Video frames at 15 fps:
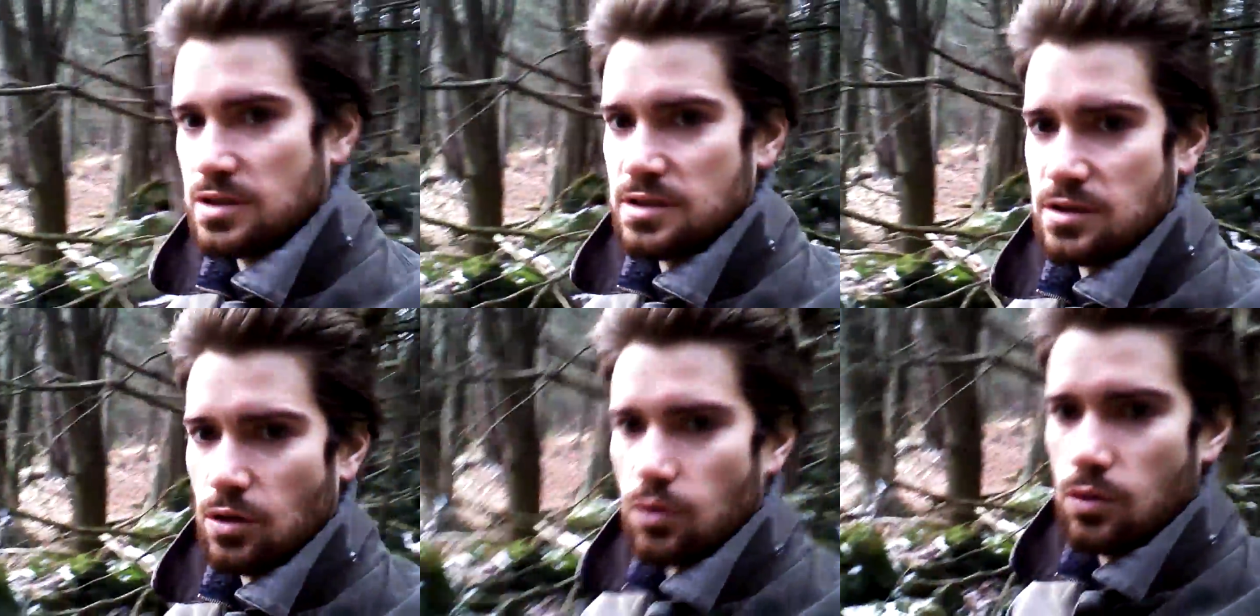
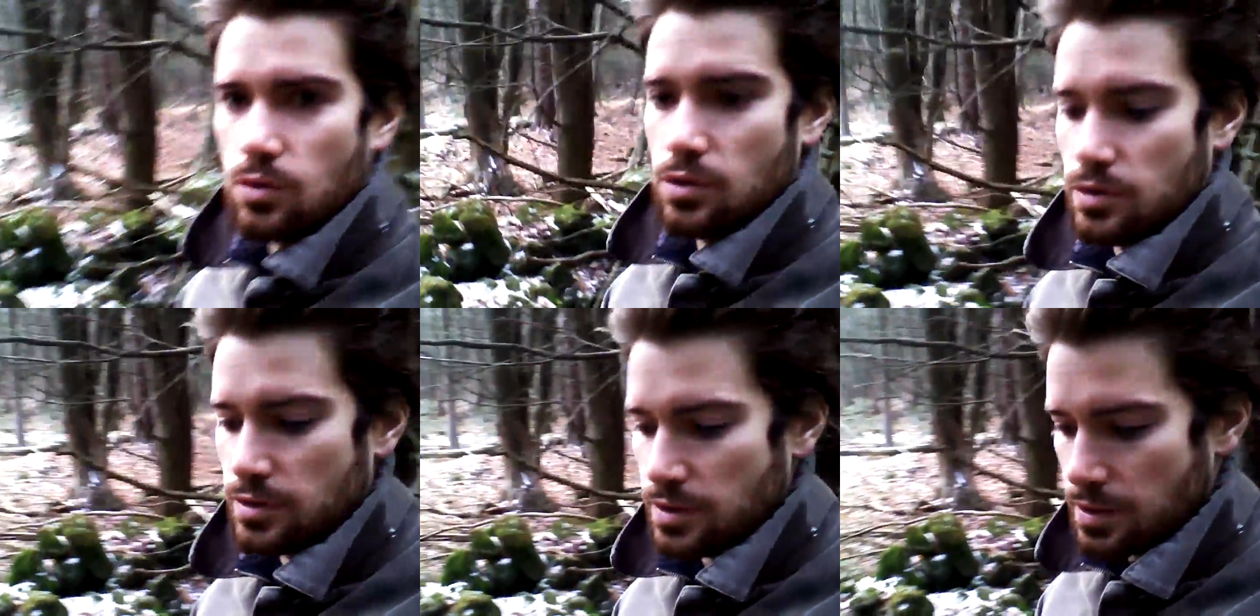
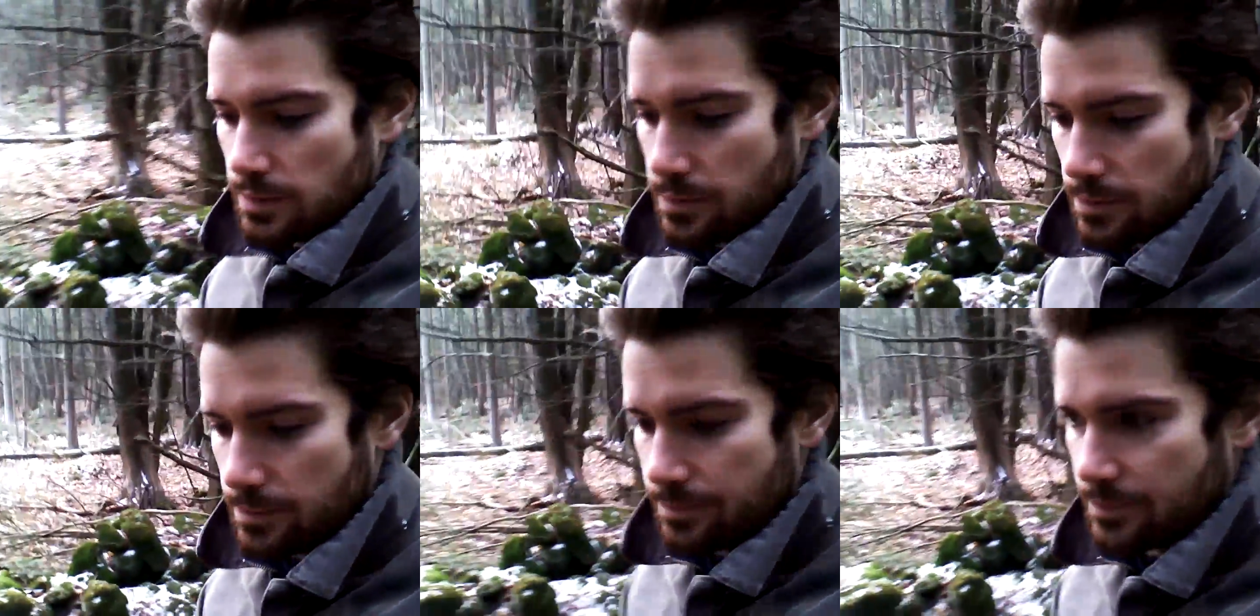old,
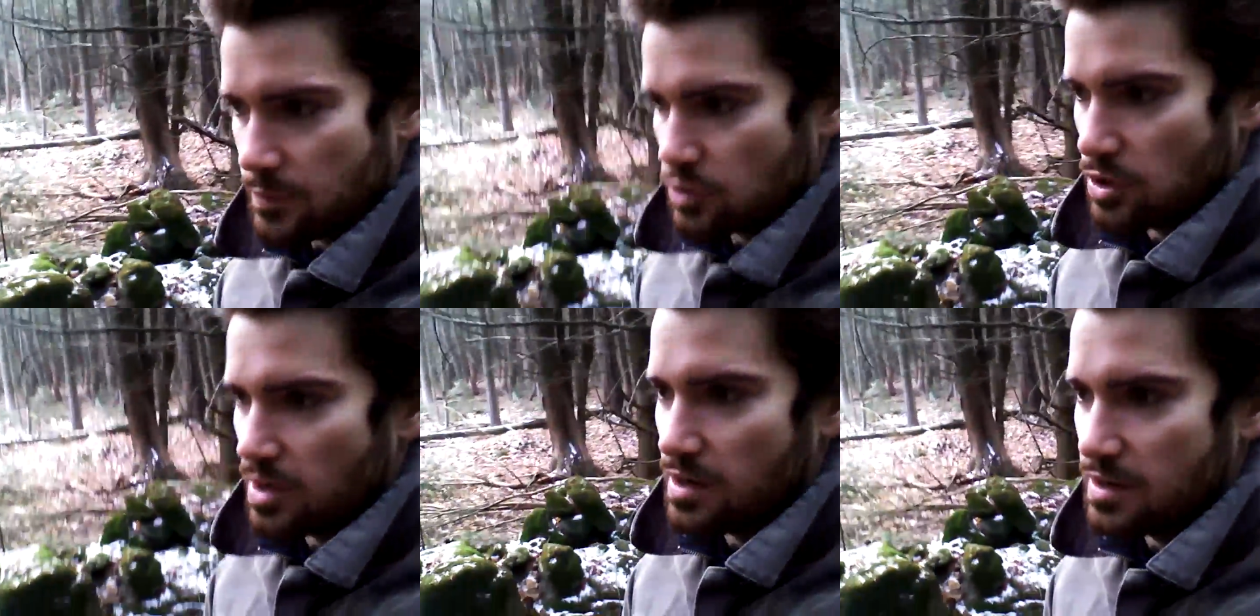
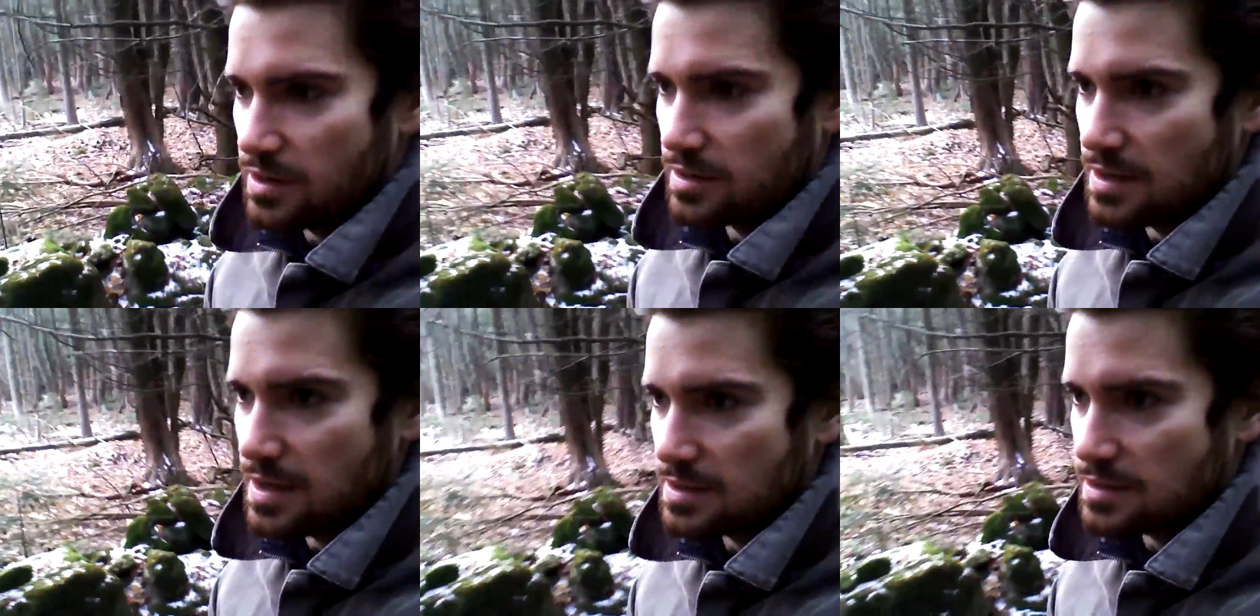created in
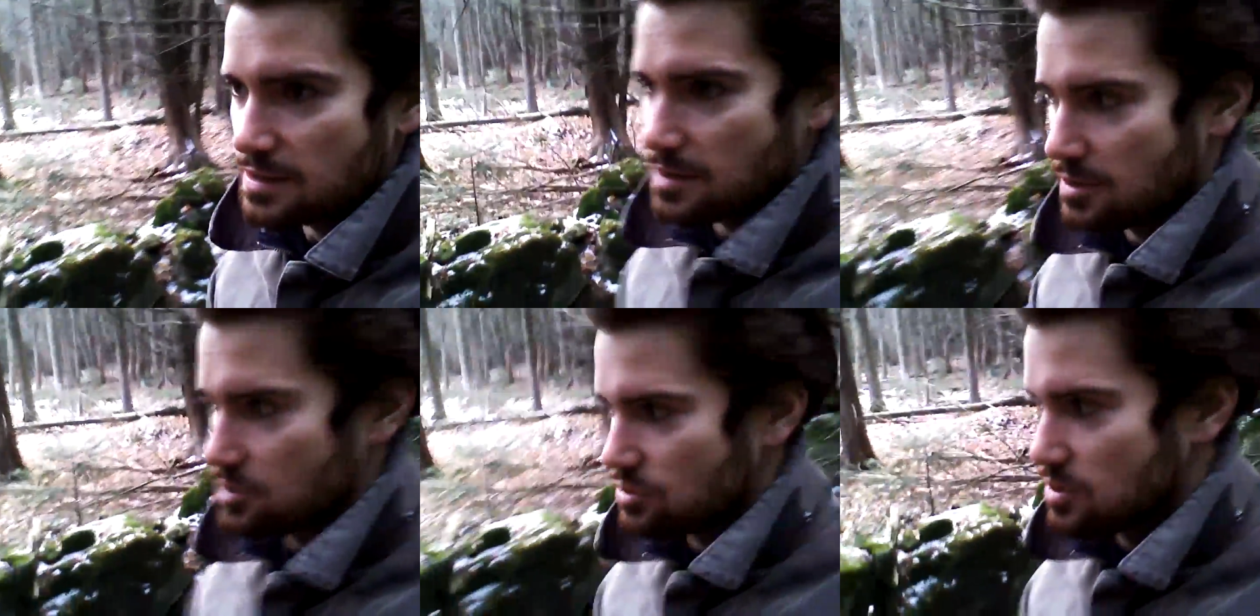the
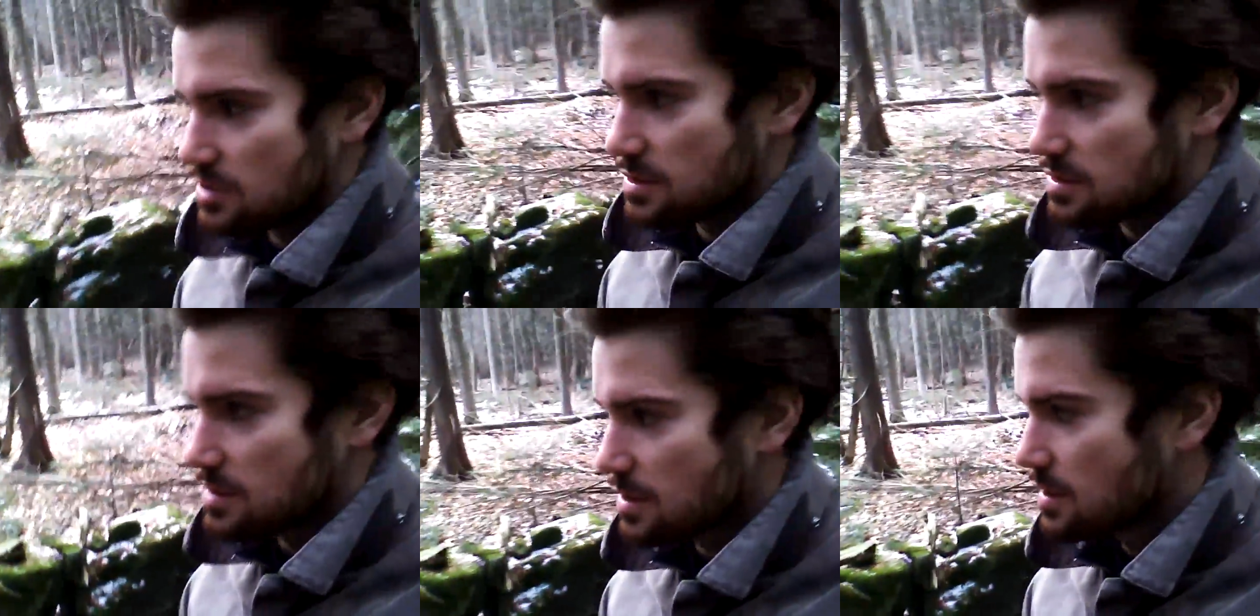
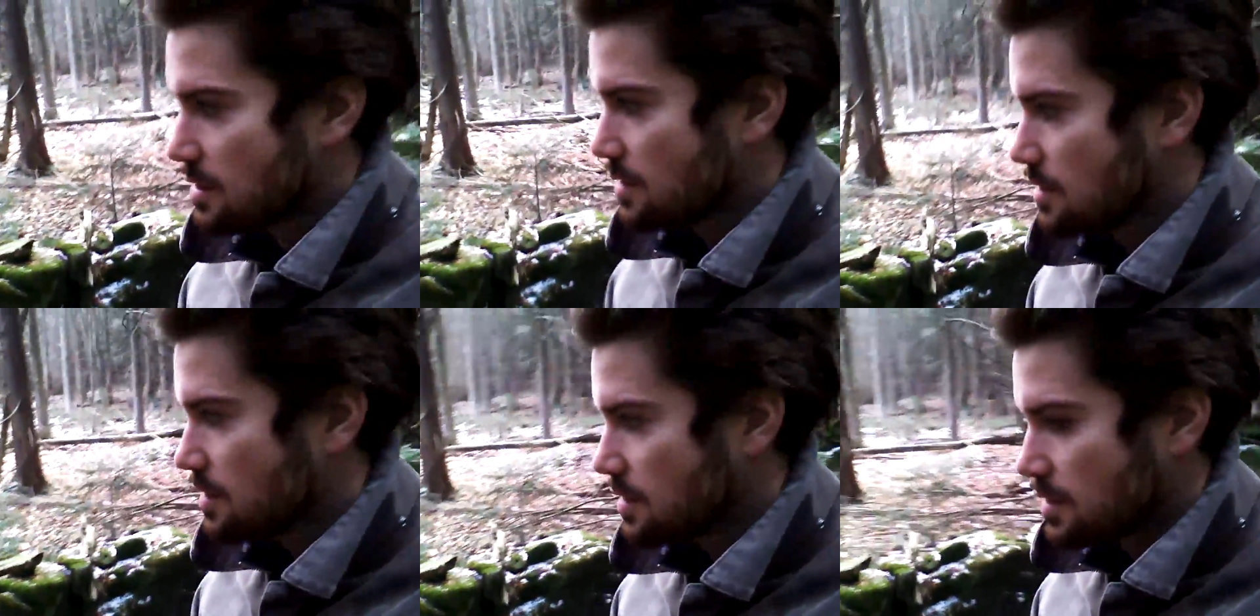1800s.
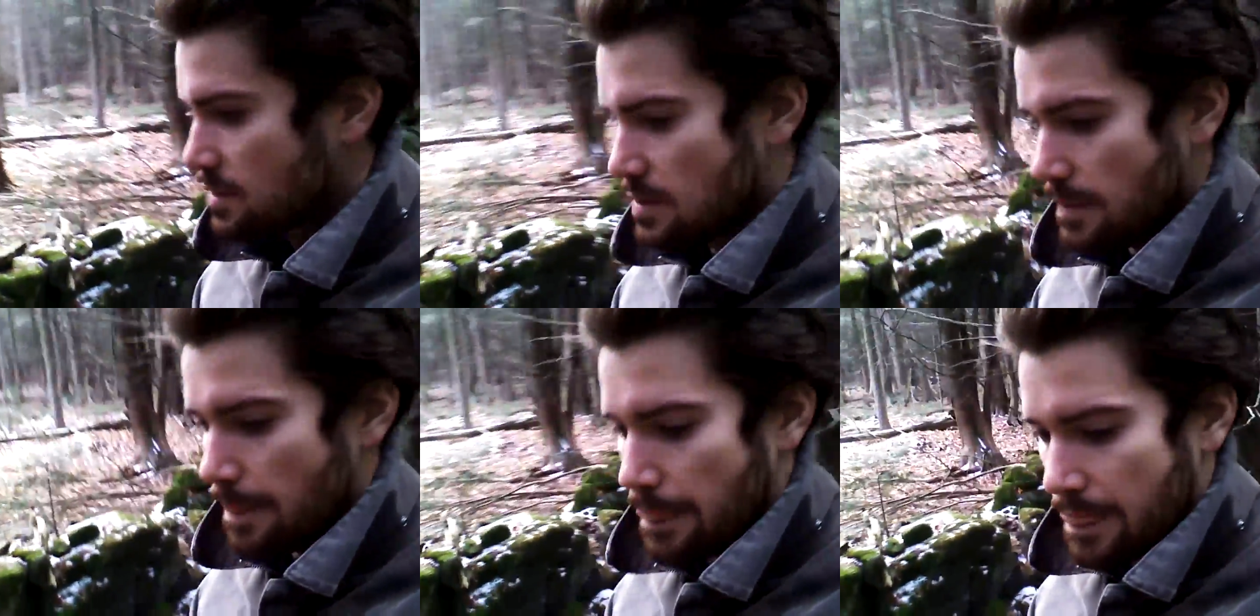
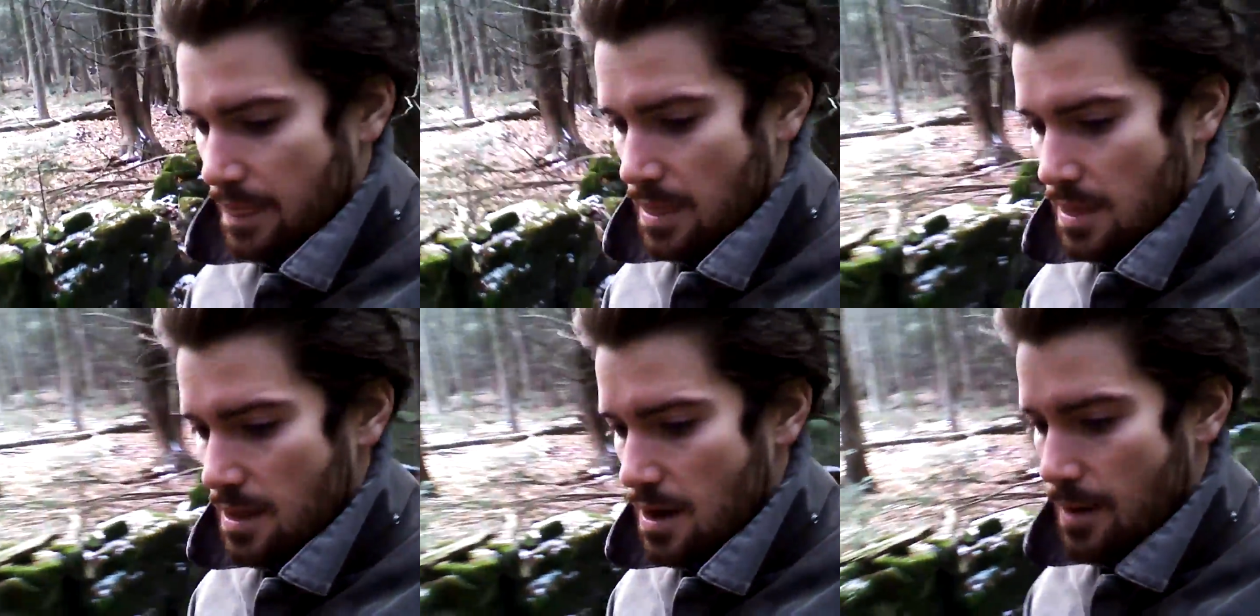
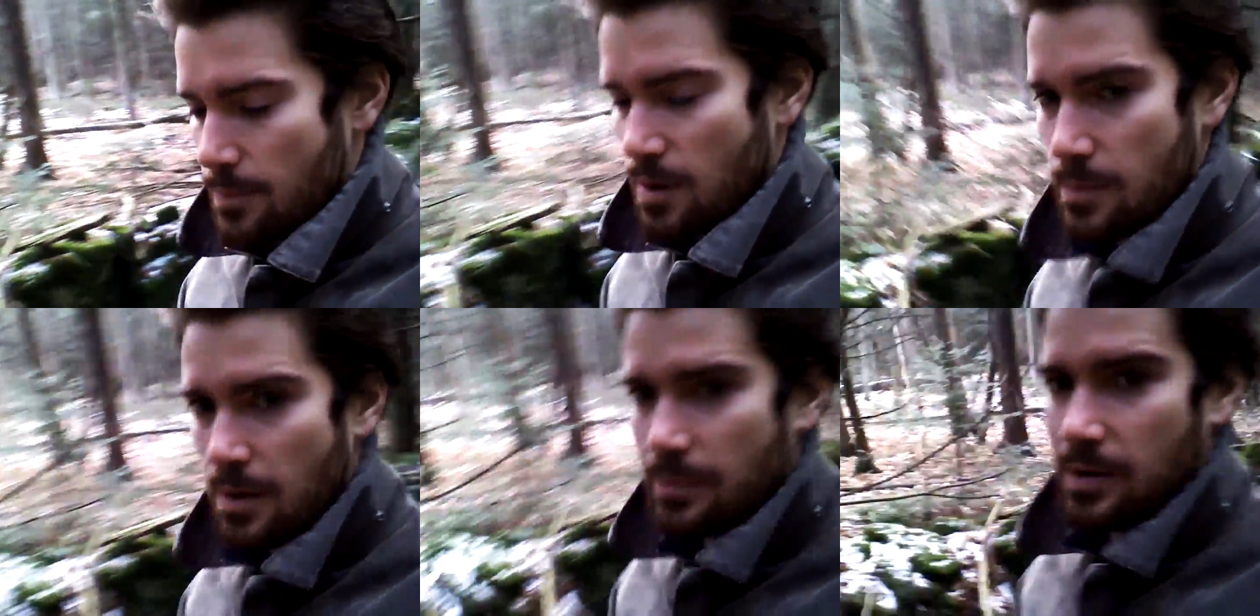I'm on
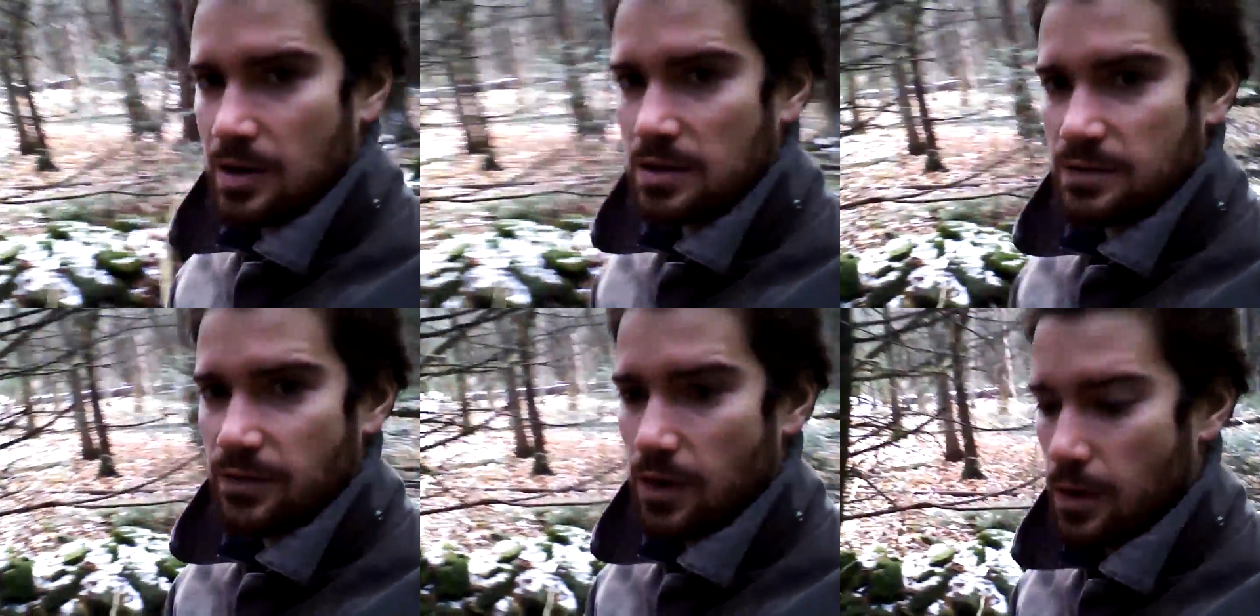my parents'
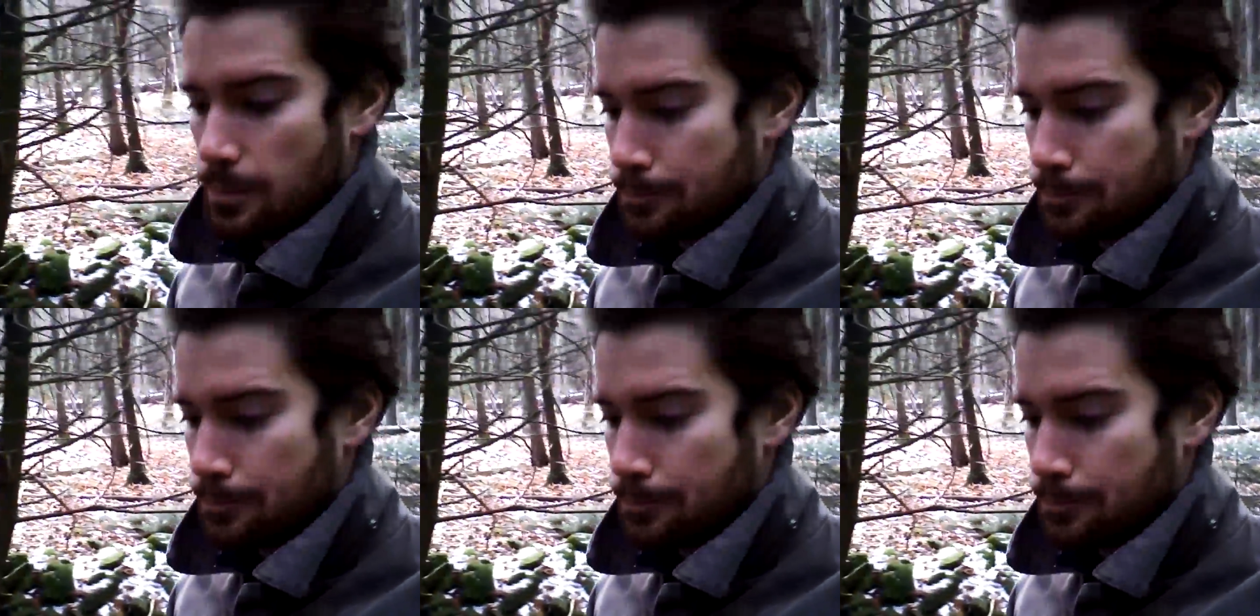farm,